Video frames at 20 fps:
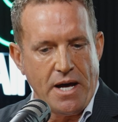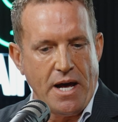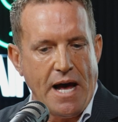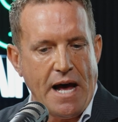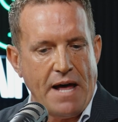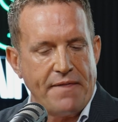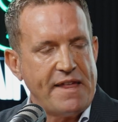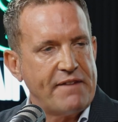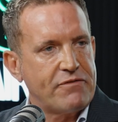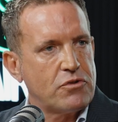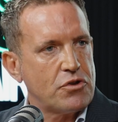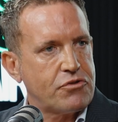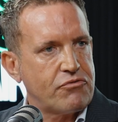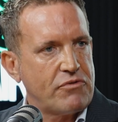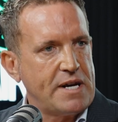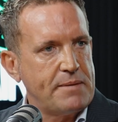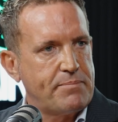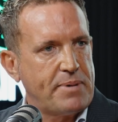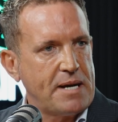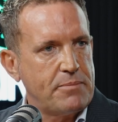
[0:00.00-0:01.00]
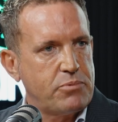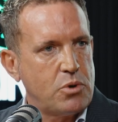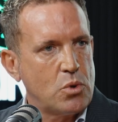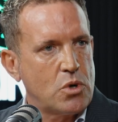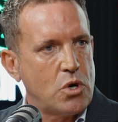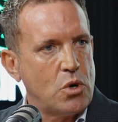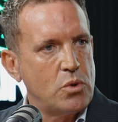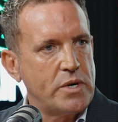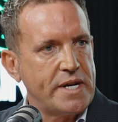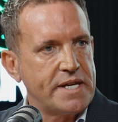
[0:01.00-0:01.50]
and they've got 3 people
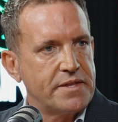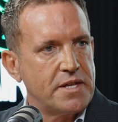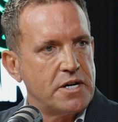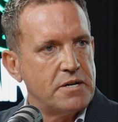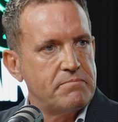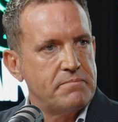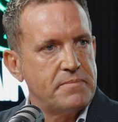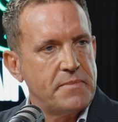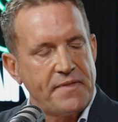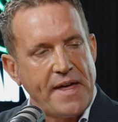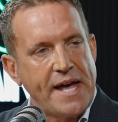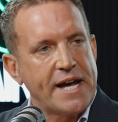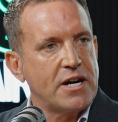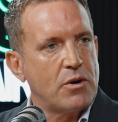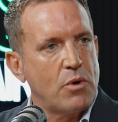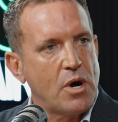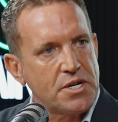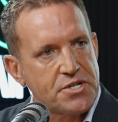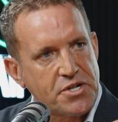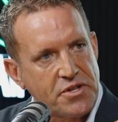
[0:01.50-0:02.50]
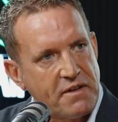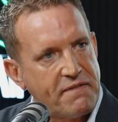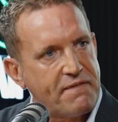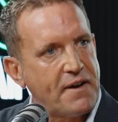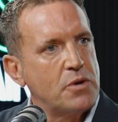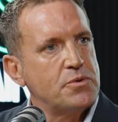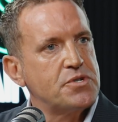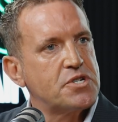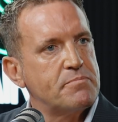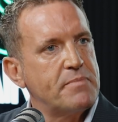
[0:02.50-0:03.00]
calling them, they're going to answer the
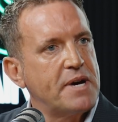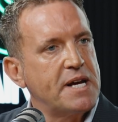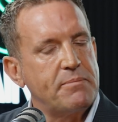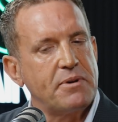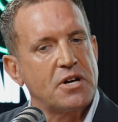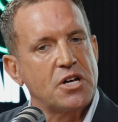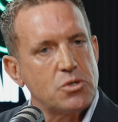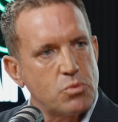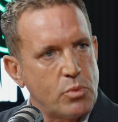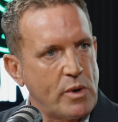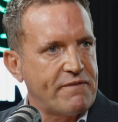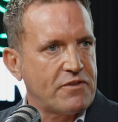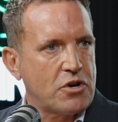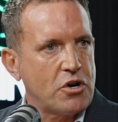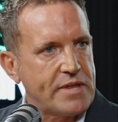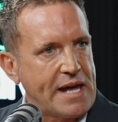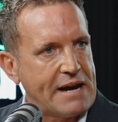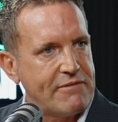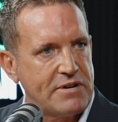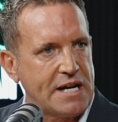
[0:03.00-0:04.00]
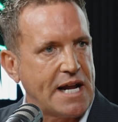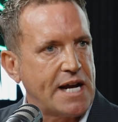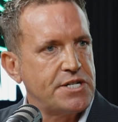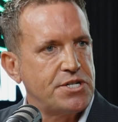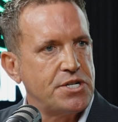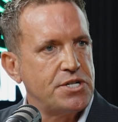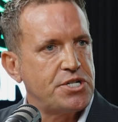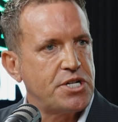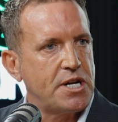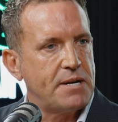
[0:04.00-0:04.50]
phone to me because we've got that
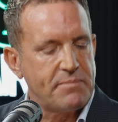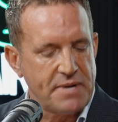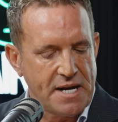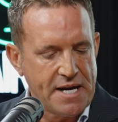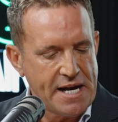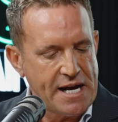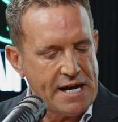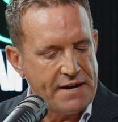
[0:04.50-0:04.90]
relationship.